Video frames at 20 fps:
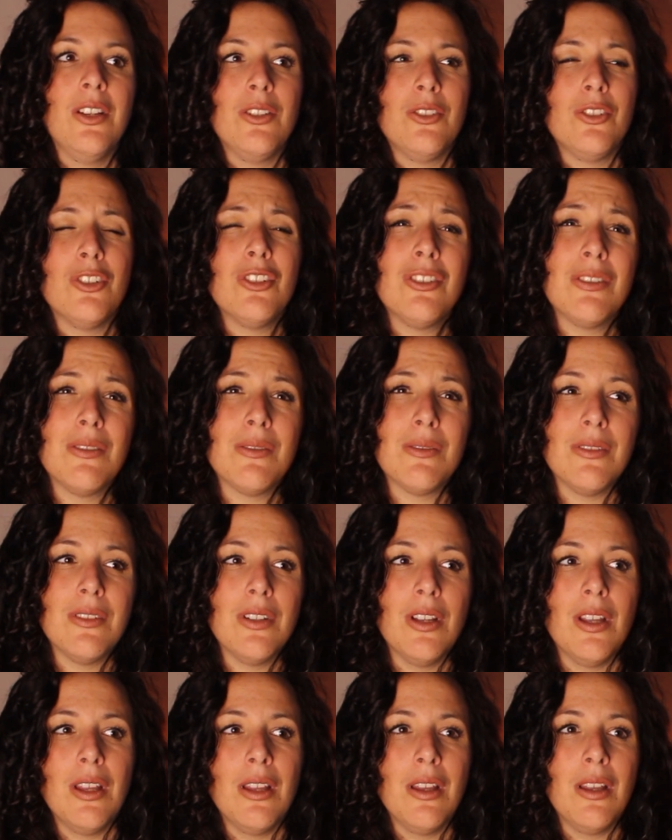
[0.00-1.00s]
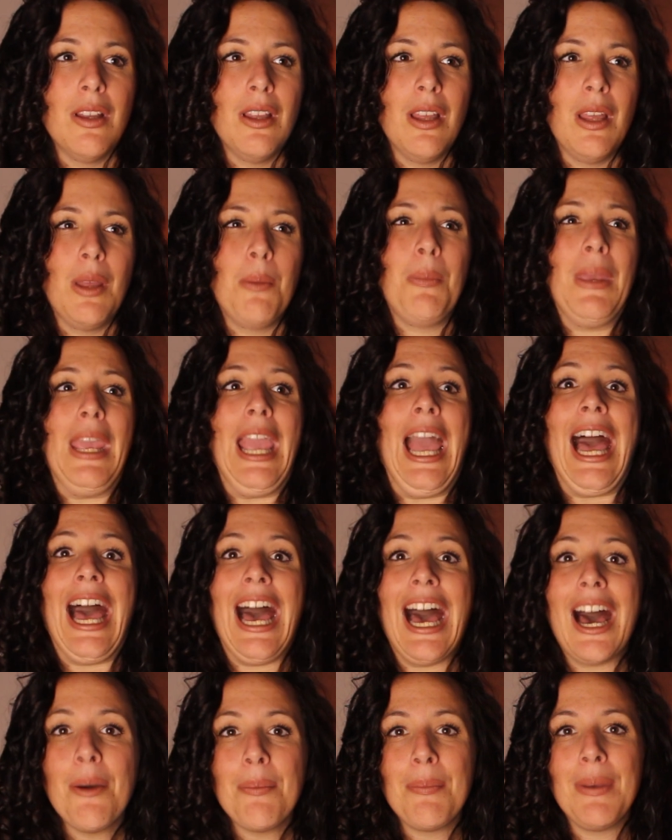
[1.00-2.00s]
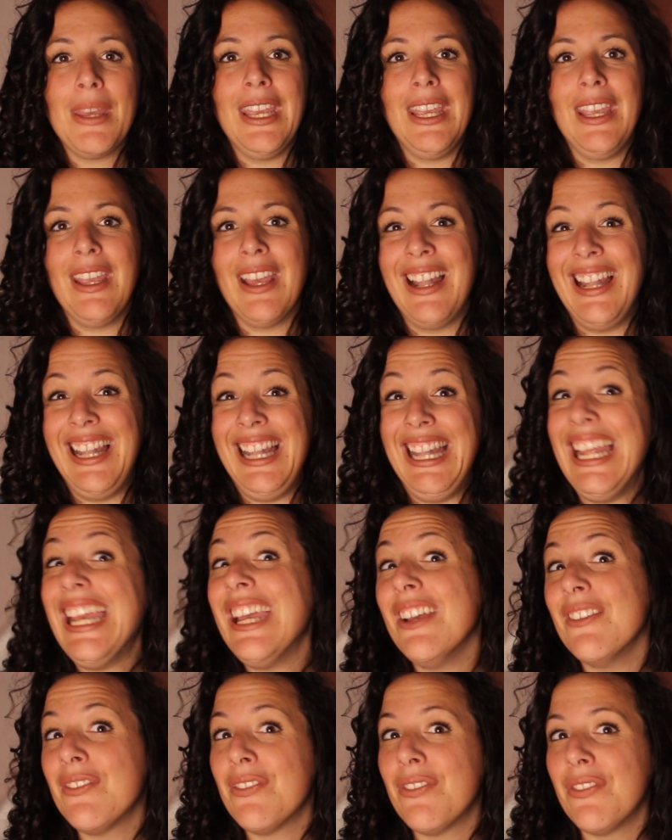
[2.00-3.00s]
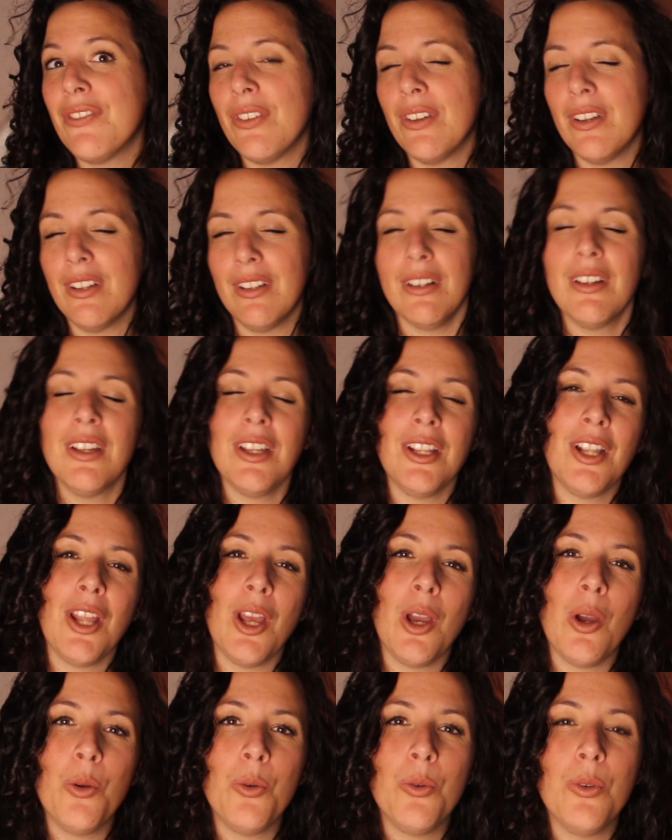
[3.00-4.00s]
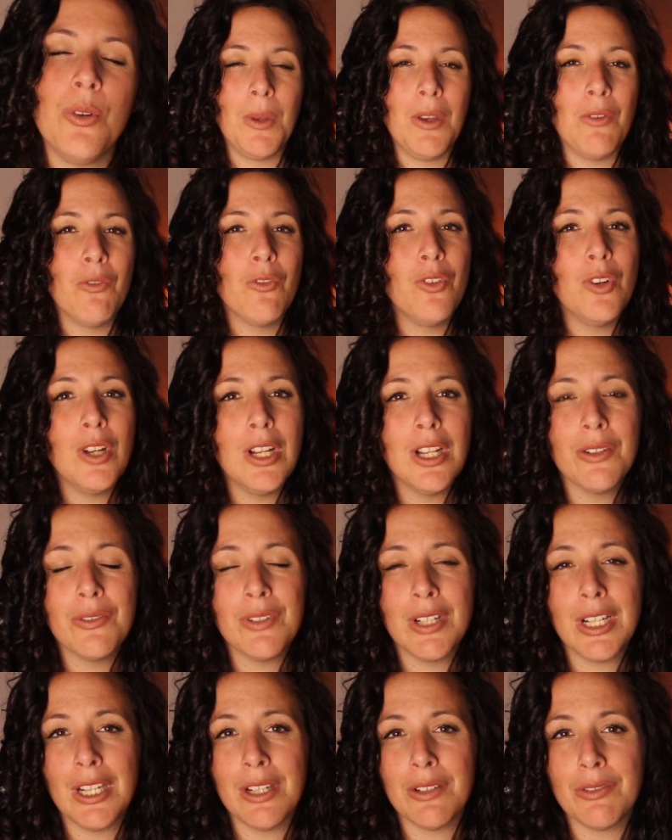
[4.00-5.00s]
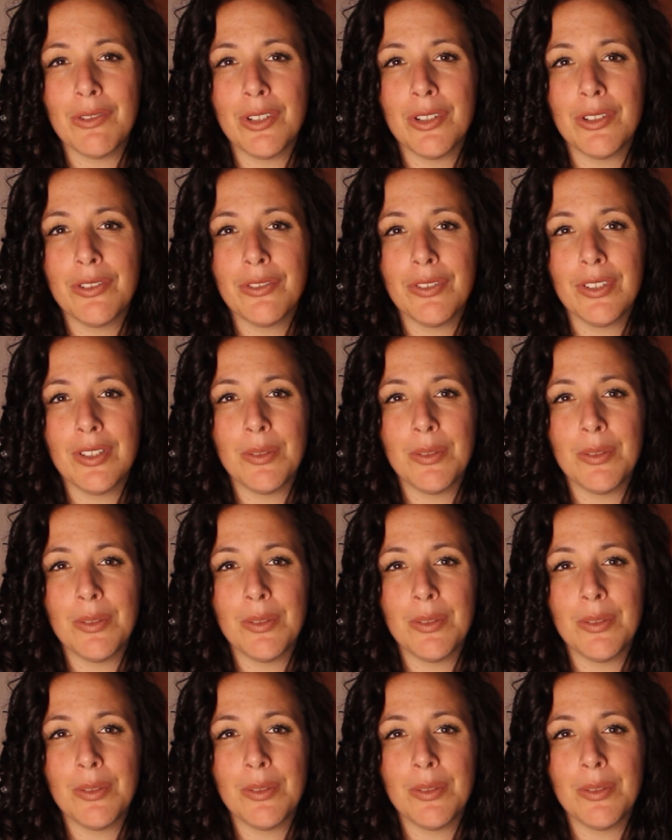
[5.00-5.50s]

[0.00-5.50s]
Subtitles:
just be happy and live, you know. Been really, really rough.